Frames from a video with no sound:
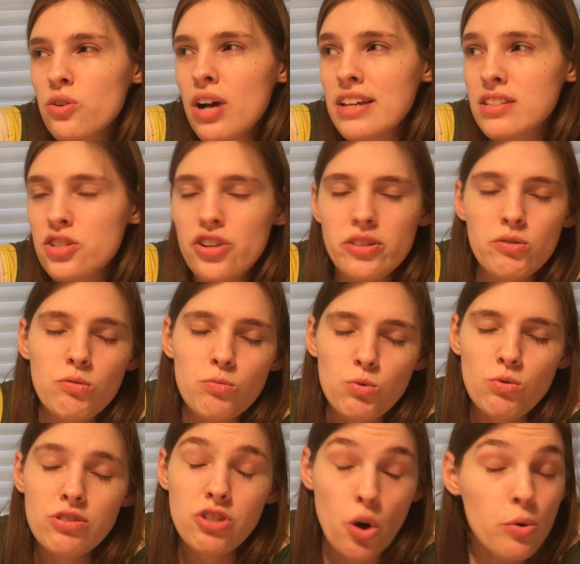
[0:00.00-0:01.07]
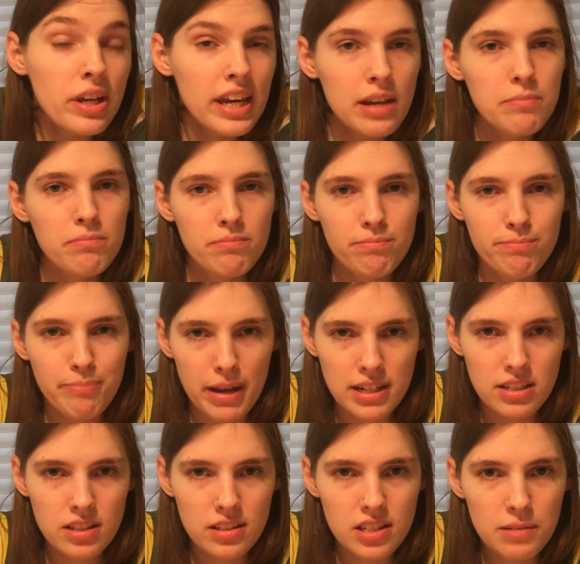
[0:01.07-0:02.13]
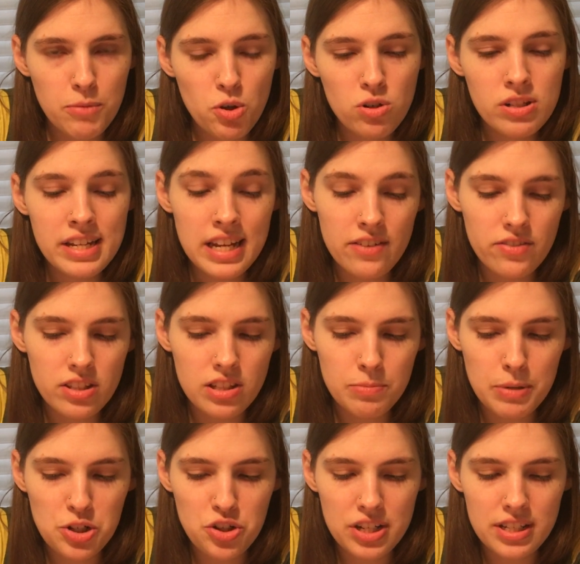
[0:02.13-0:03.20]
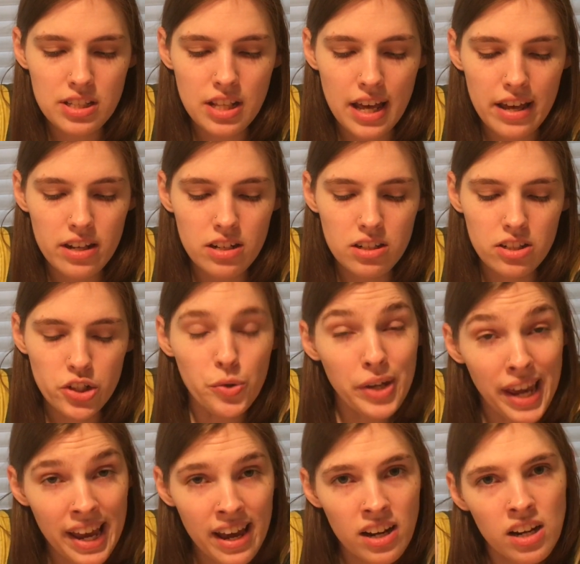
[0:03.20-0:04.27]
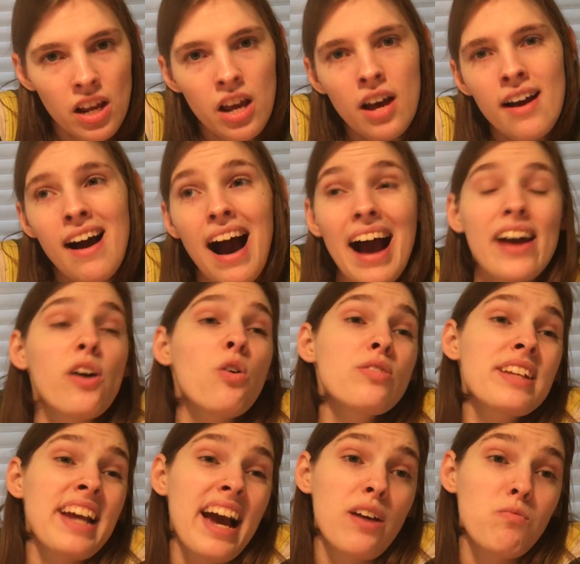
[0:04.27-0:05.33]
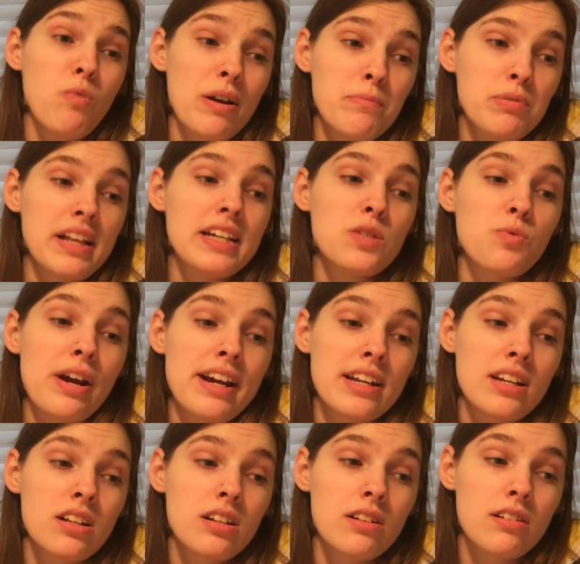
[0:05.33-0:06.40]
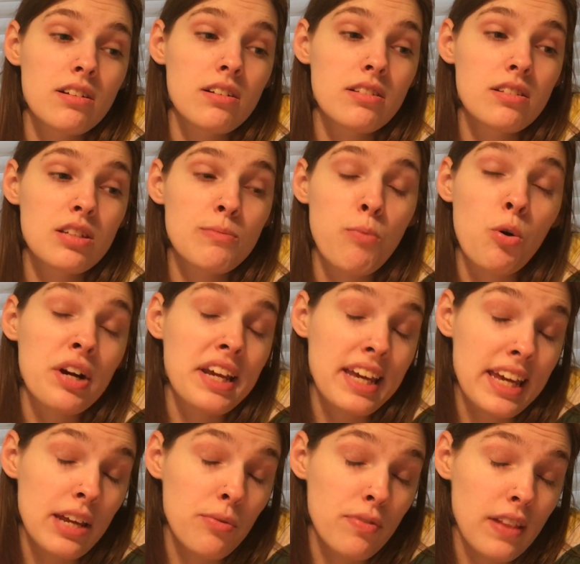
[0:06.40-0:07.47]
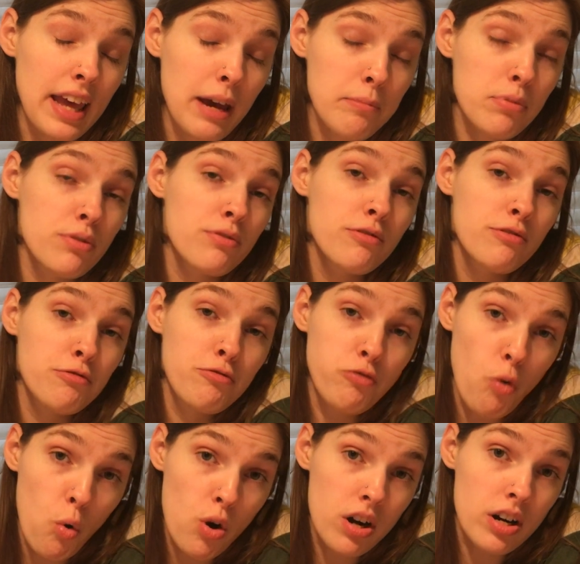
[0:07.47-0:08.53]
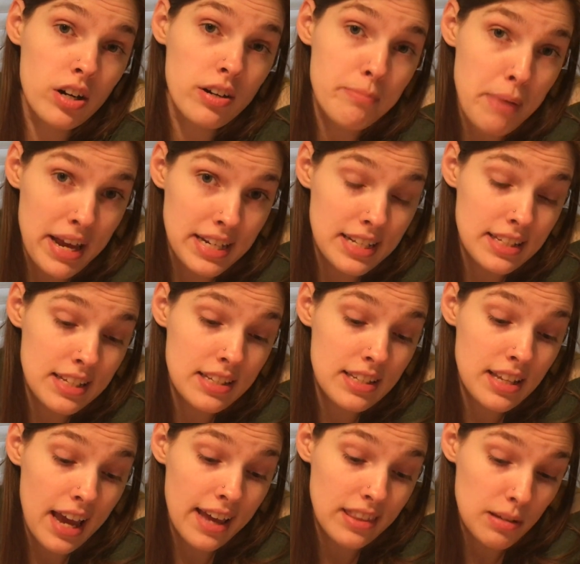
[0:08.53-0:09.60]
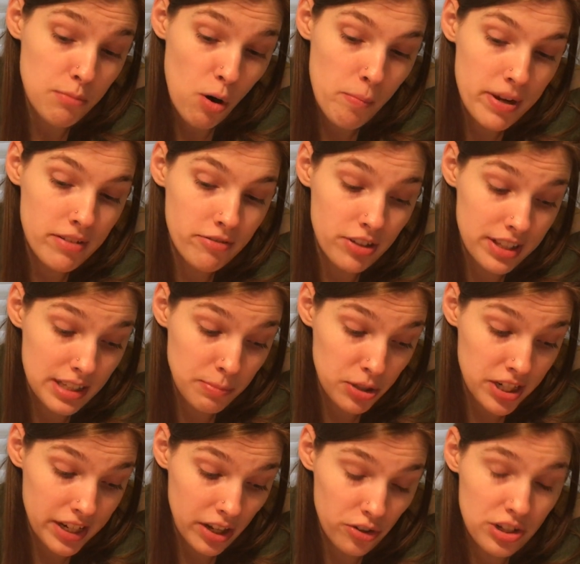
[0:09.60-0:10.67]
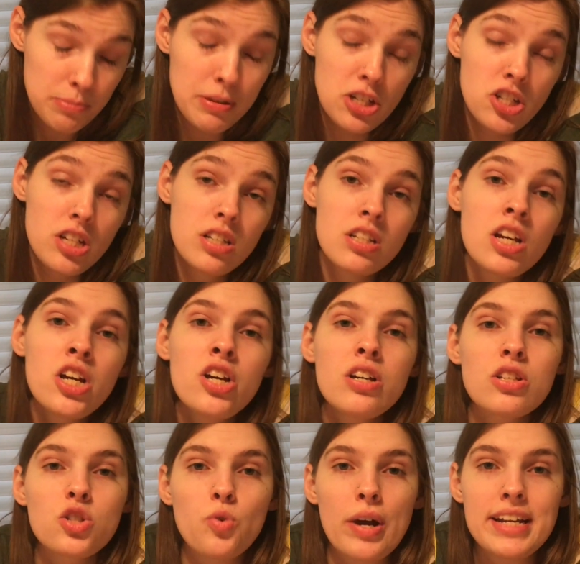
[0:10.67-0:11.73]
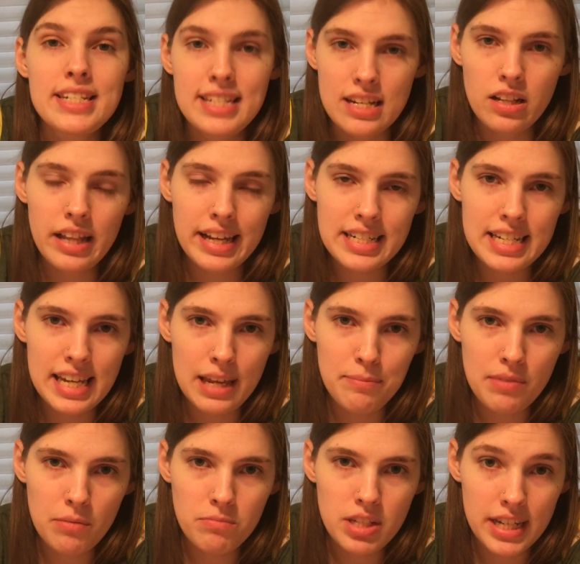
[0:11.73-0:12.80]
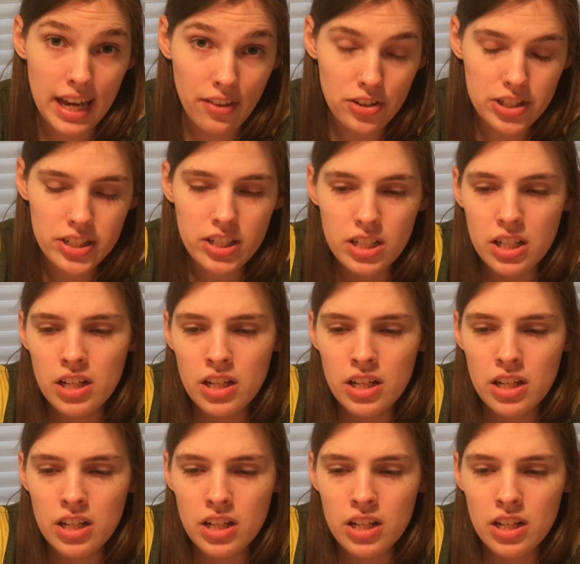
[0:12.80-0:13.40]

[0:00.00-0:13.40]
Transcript: As a general rule, don't keep mantises communally, even the species that you can. I only had one place where I could support a heat lamp for mantises at the moment for this particular species, so I did elect to keep them together.